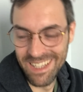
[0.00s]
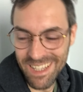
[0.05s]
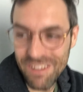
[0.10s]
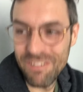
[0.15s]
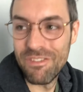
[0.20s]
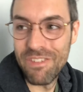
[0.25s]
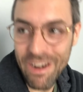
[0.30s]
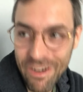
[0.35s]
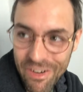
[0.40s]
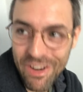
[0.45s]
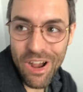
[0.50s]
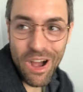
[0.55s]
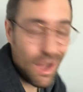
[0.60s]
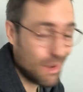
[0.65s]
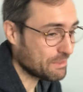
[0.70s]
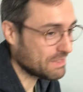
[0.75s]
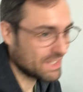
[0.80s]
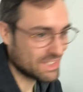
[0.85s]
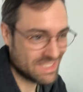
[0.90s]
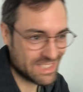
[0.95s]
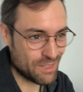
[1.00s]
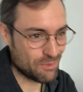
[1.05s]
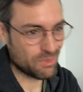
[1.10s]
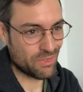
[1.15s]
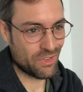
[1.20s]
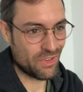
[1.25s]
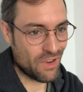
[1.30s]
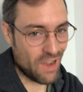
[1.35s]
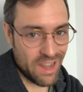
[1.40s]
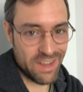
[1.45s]
very obvious that it
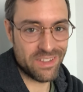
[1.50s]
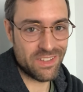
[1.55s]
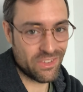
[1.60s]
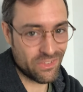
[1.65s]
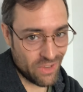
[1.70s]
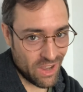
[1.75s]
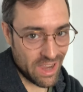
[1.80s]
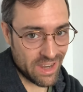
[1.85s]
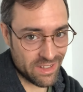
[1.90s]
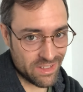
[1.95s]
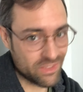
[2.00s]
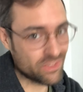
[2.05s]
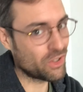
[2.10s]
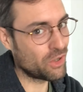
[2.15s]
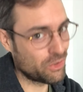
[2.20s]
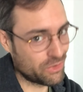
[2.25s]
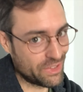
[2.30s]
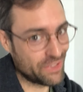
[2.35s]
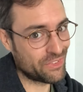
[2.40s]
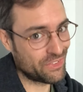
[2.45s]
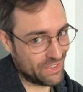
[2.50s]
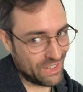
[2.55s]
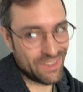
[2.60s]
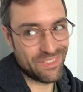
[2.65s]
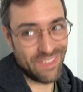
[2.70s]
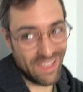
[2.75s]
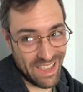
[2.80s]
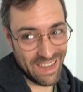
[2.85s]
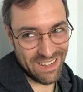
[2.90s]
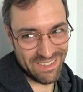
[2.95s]
was not designed as a holistic
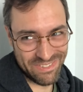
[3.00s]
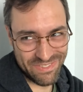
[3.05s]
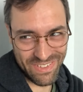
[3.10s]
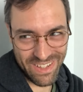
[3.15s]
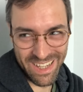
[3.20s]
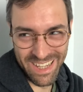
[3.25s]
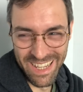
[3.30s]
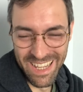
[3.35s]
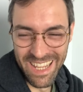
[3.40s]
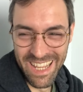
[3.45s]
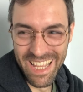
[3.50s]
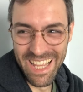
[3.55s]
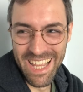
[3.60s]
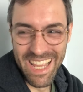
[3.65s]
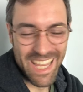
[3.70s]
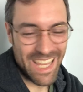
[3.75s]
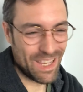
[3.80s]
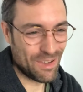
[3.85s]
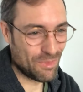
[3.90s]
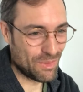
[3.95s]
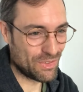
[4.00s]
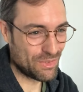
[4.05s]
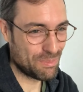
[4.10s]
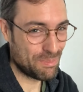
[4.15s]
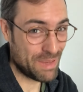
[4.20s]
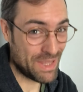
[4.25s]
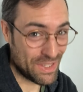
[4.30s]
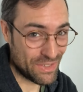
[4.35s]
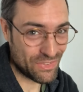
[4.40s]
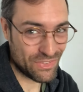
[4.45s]
thing. It was
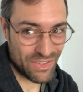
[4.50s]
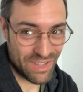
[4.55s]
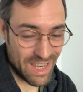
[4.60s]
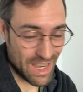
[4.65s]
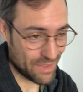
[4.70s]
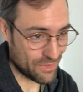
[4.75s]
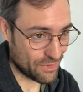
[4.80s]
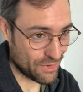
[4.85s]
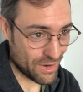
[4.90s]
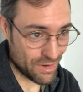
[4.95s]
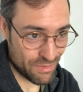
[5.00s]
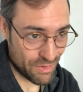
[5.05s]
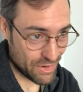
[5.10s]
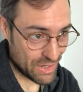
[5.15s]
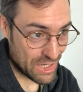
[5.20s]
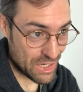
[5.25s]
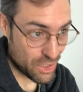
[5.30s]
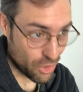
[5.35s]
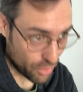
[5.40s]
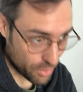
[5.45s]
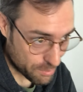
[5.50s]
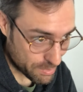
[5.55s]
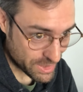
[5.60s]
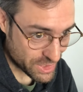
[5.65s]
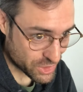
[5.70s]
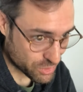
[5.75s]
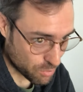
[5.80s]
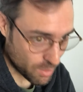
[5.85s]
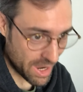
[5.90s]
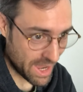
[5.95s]
pieced together in a very
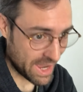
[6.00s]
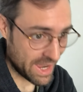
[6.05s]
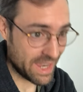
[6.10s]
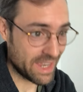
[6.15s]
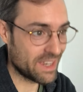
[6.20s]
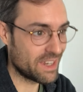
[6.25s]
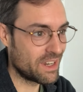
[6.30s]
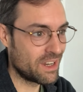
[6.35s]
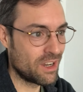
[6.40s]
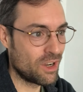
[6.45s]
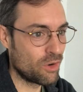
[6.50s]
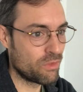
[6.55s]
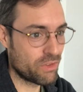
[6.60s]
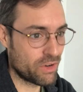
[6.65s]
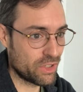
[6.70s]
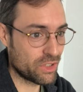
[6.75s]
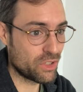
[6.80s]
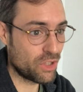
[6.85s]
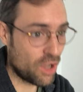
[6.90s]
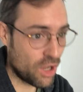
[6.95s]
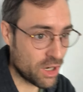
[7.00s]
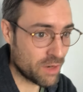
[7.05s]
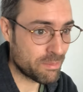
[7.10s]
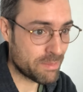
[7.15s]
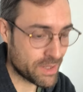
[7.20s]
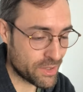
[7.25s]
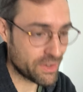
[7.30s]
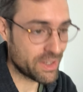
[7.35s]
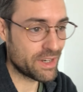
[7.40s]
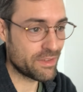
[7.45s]
garbage way over a long
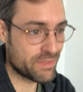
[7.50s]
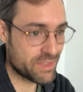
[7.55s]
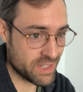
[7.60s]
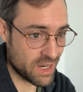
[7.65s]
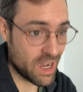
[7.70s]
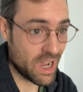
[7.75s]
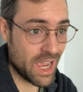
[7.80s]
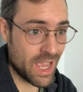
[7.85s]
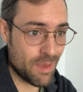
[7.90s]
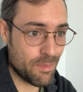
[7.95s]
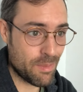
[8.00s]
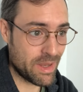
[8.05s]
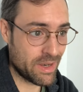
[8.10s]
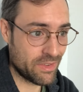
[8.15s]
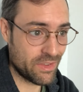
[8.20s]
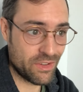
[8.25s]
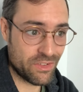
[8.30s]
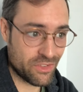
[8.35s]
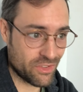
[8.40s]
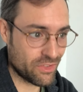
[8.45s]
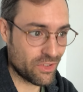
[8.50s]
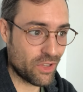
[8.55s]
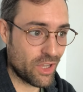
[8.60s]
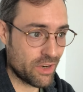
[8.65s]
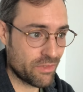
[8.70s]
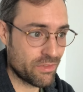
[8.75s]
period of time, and there's just a lot